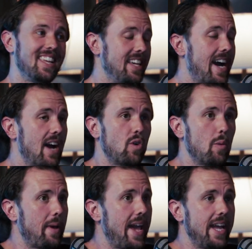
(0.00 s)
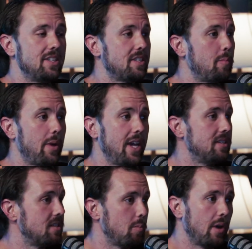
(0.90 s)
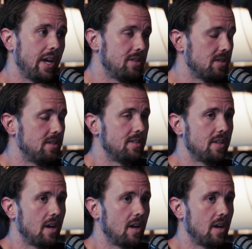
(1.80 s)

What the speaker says: Yeah, I wrote pages and pages and pages.